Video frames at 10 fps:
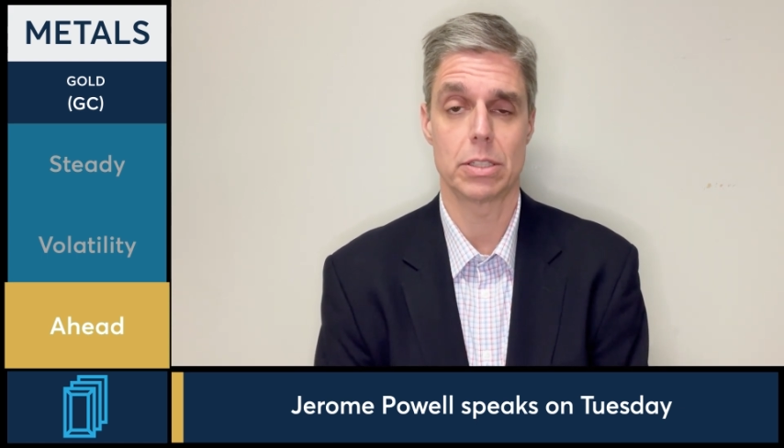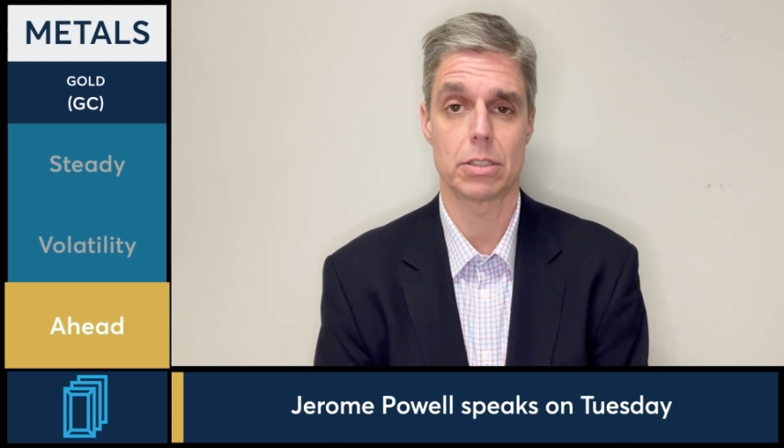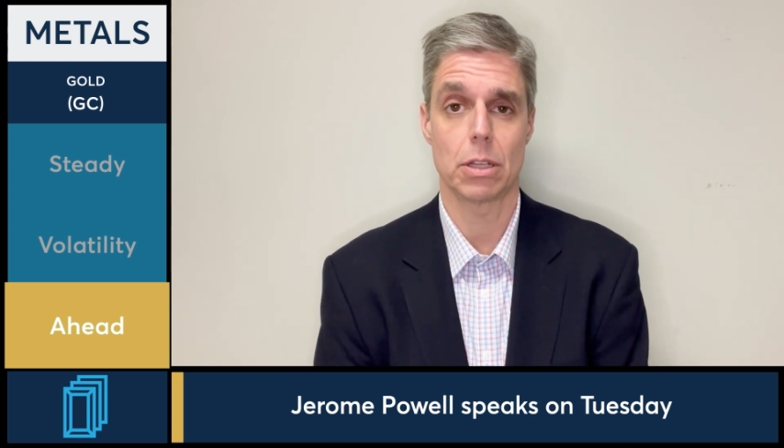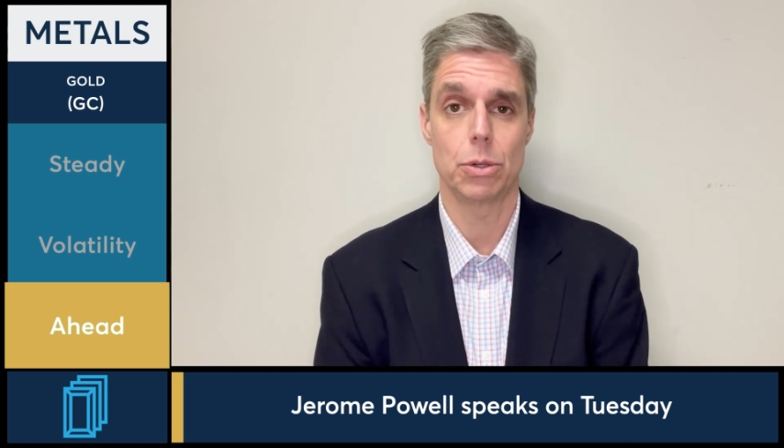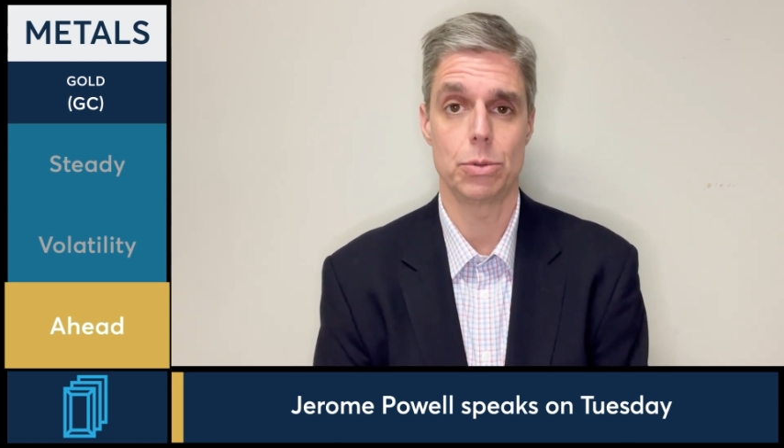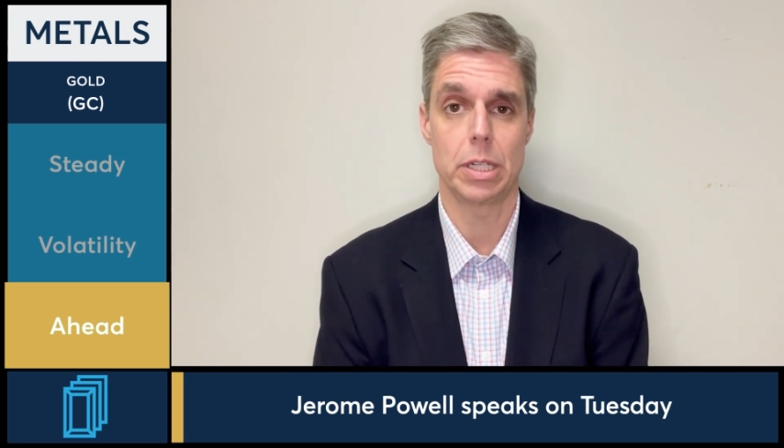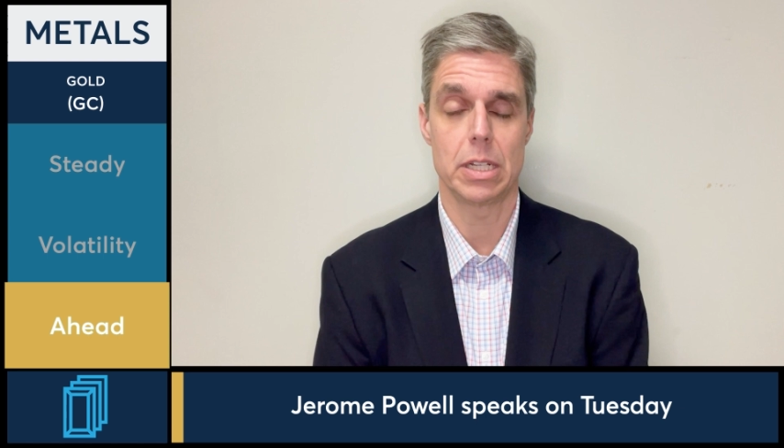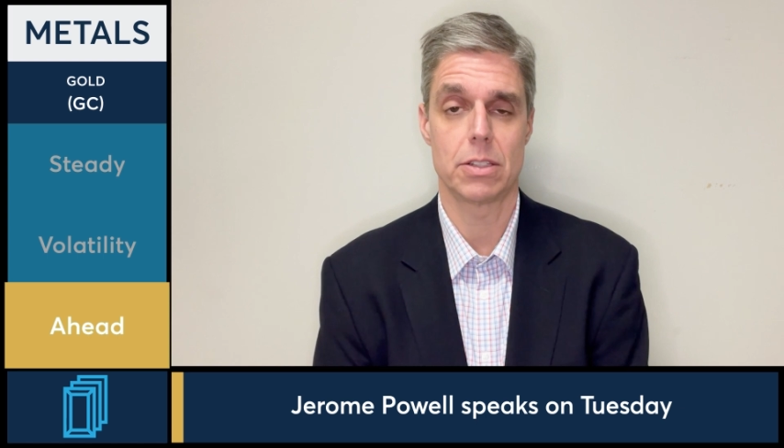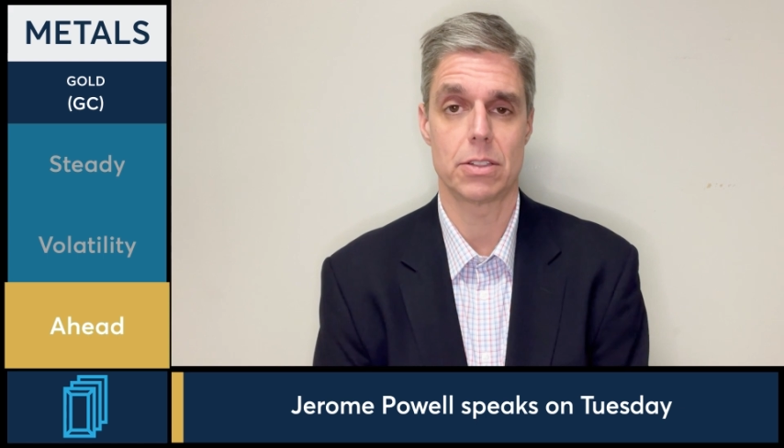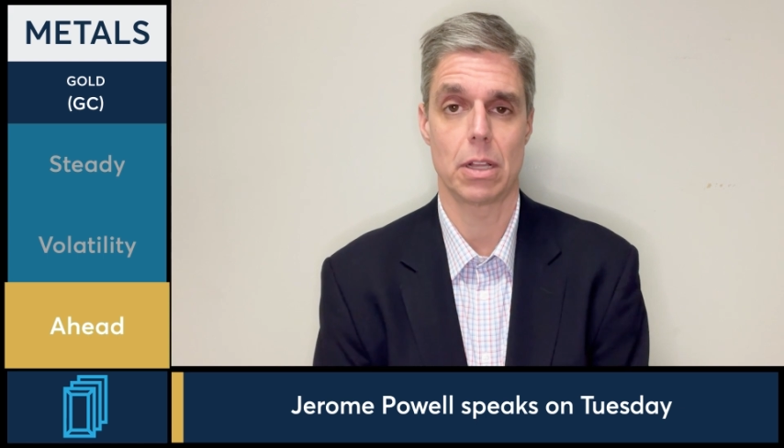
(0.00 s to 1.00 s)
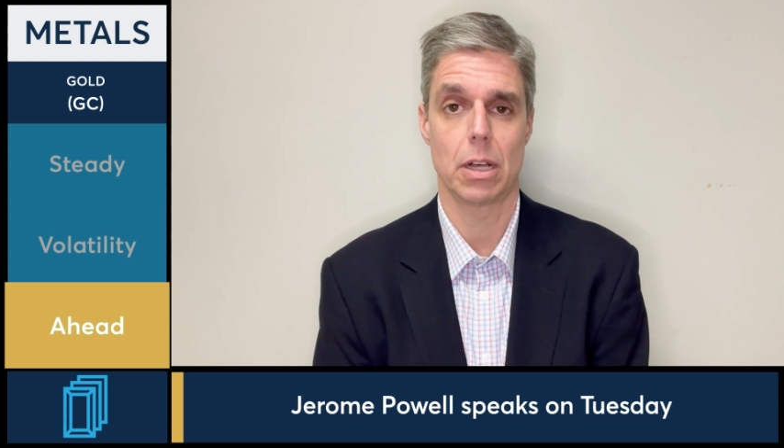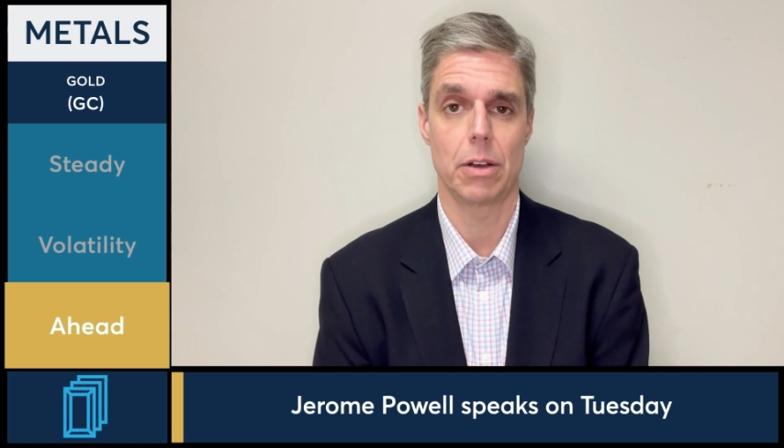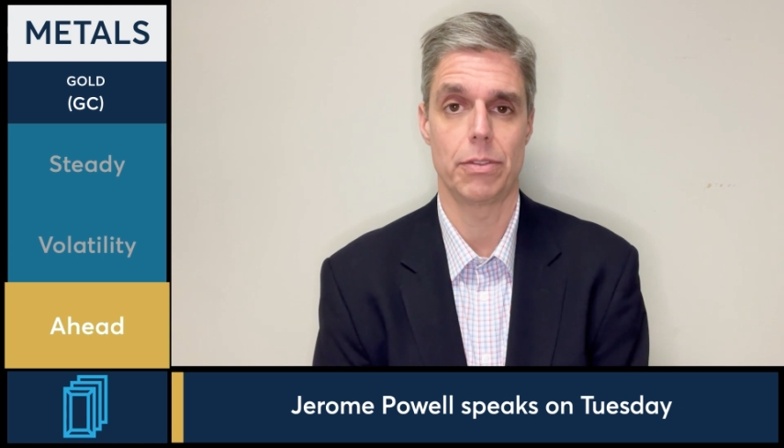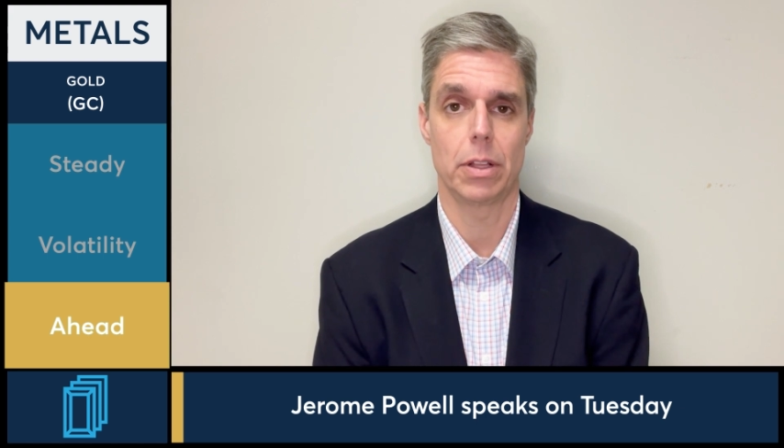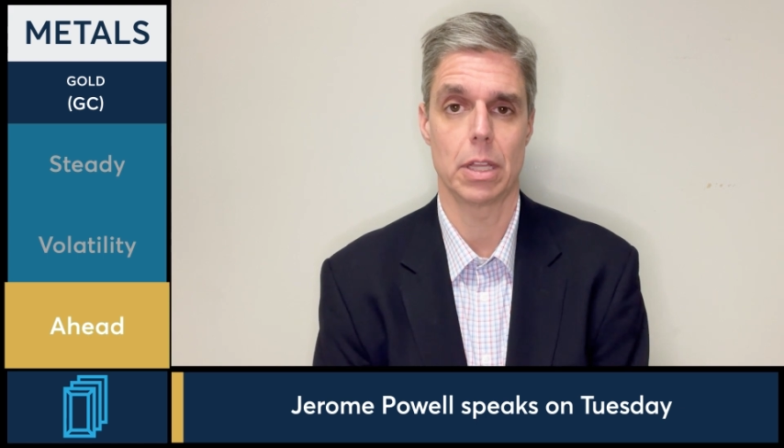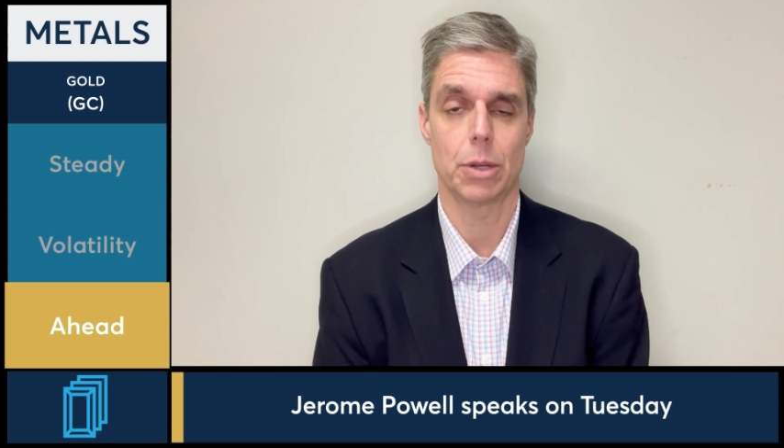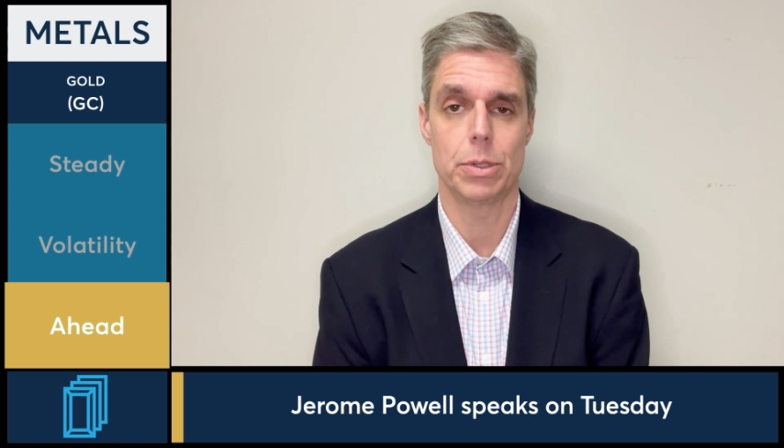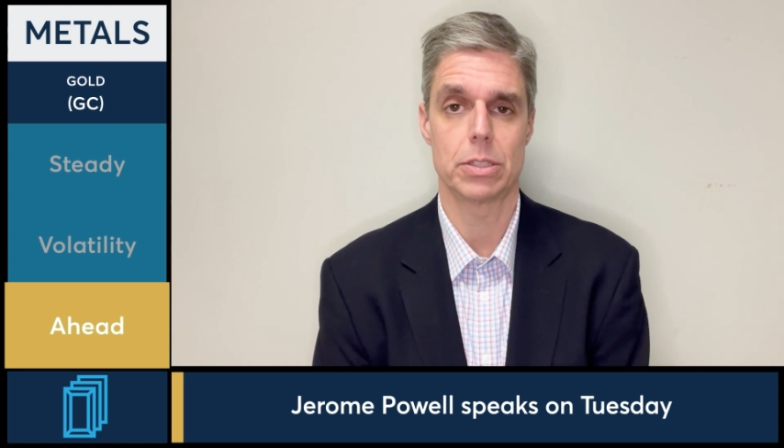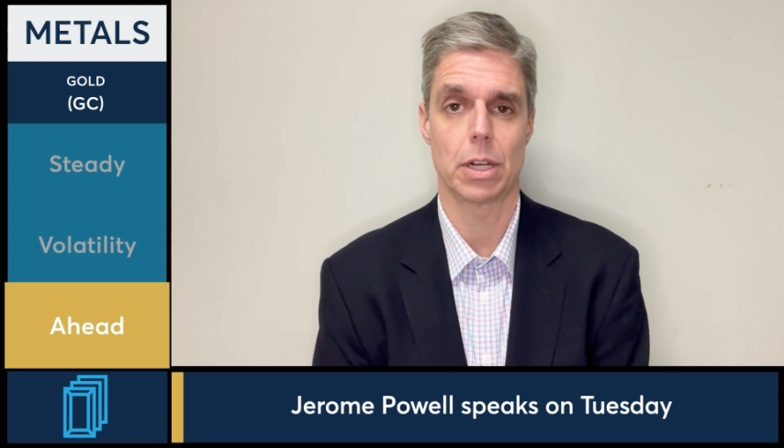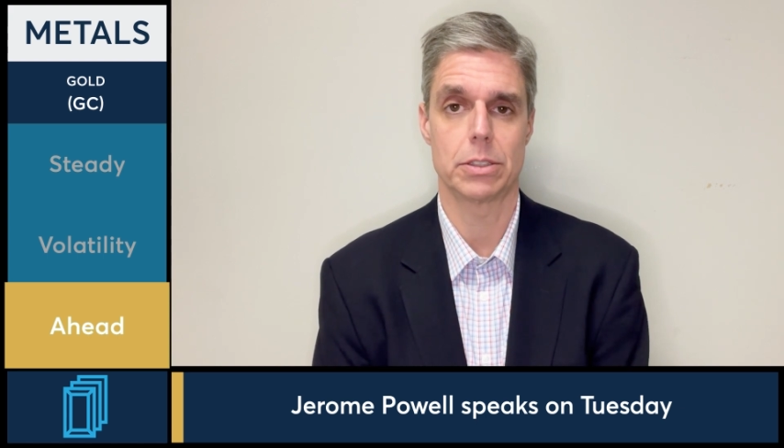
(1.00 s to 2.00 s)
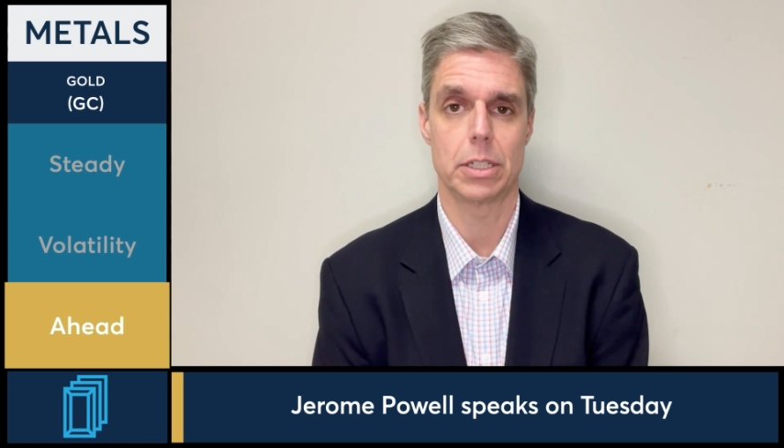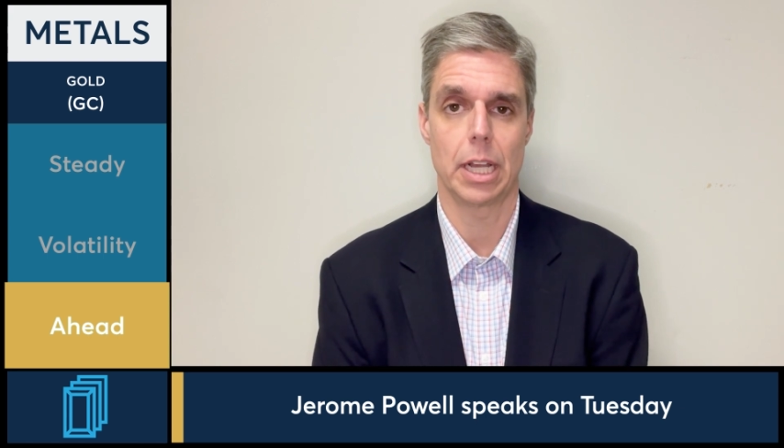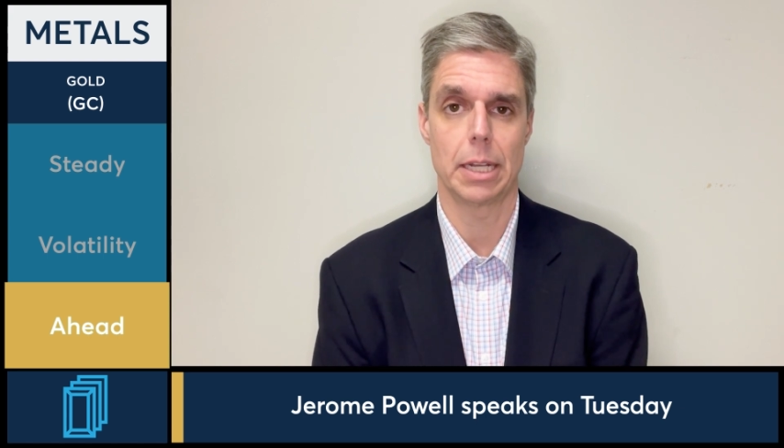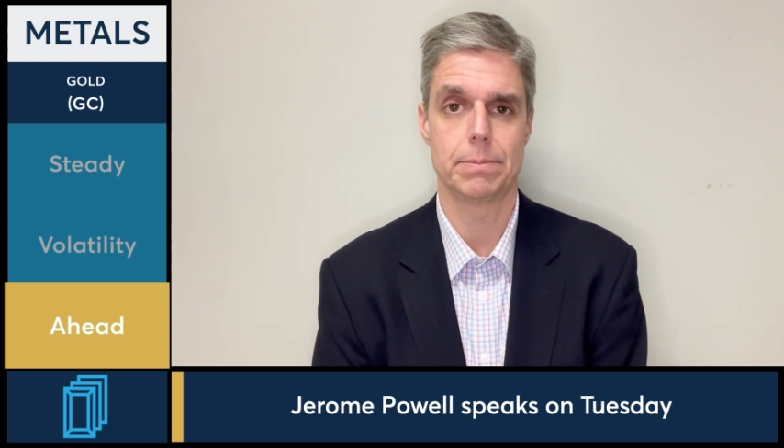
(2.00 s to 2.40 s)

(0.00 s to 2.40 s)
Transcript: slowed its sell-off like we saw today.